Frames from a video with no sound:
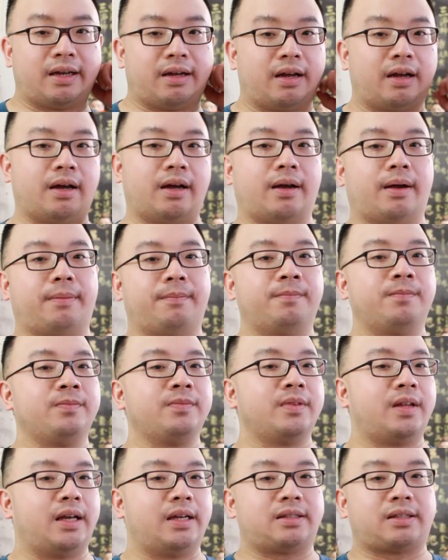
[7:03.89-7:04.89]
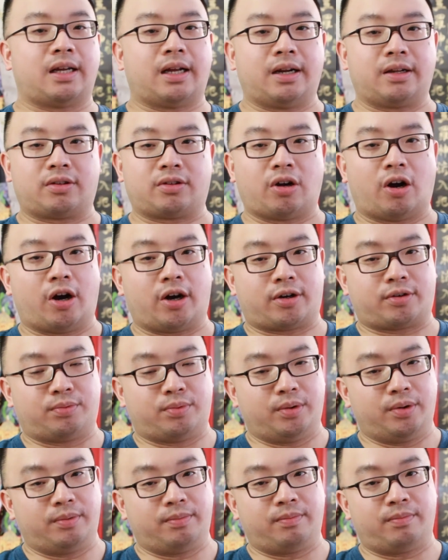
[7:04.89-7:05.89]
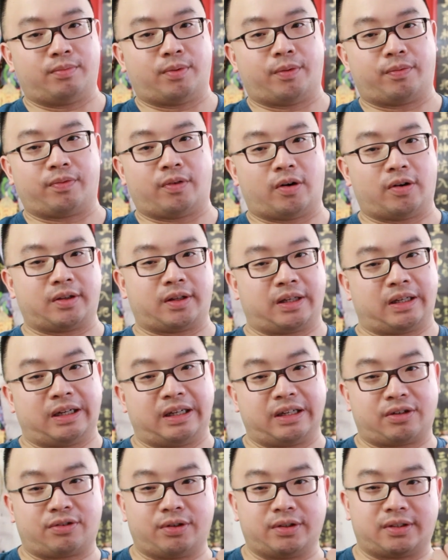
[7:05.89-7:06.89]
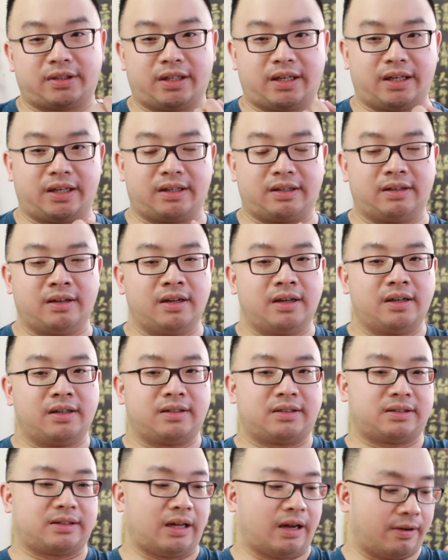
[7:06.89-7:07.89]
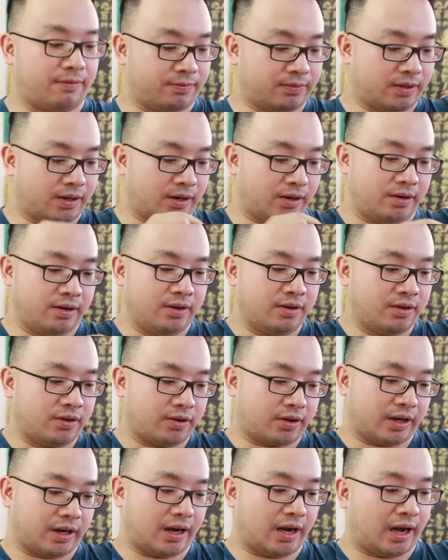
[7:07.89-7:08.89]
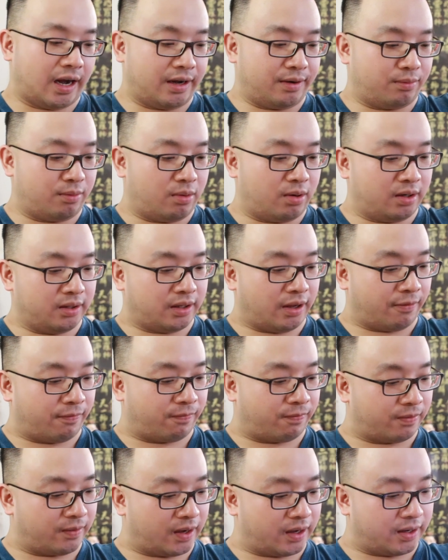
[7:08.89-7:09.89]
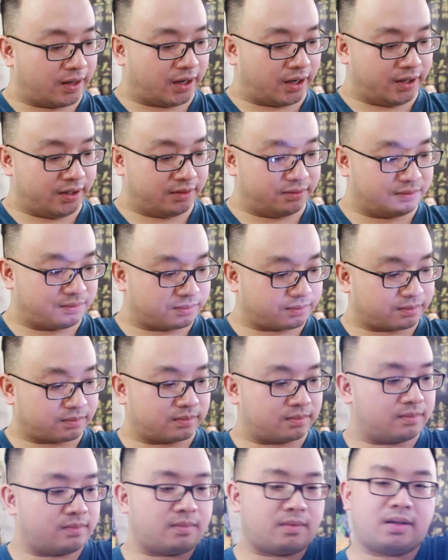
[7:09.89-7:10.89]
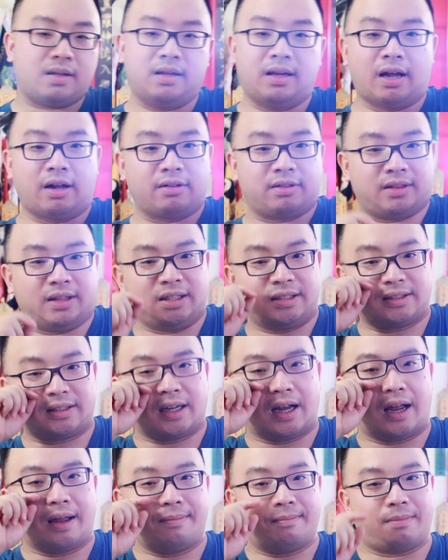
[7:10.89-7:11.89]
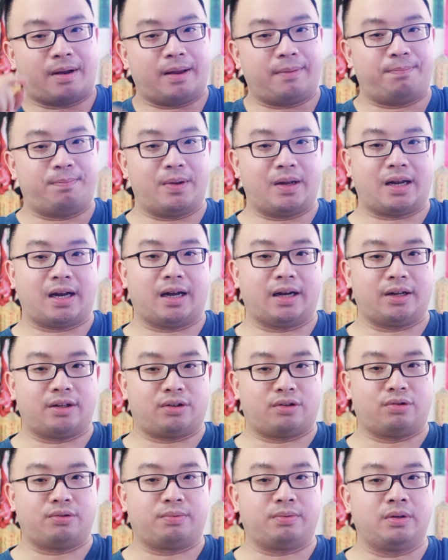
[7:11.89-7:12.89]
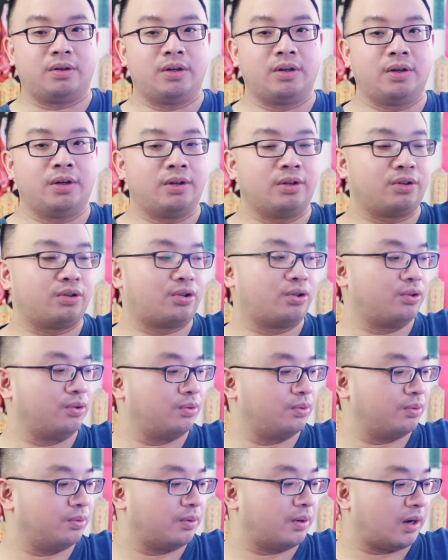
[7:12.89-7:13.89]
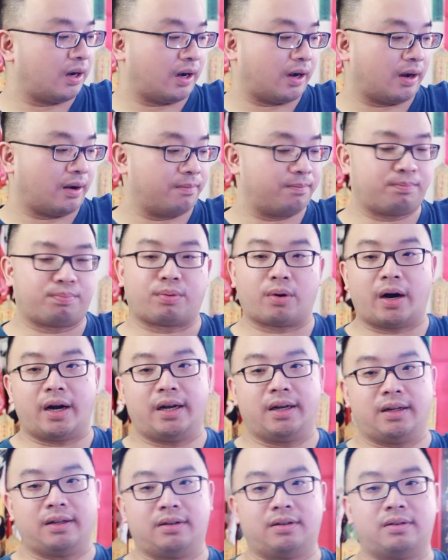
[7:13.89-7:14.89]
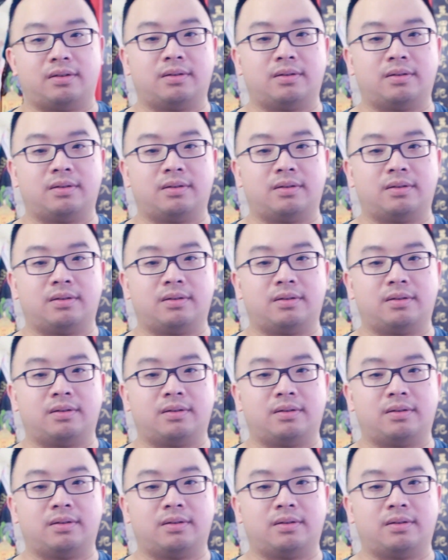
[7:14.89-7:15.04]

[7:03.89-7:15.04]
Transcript: inside a dark room with all the electricity stuff there. Okay, I want a floodlight. Now this guy might be kind of too bright.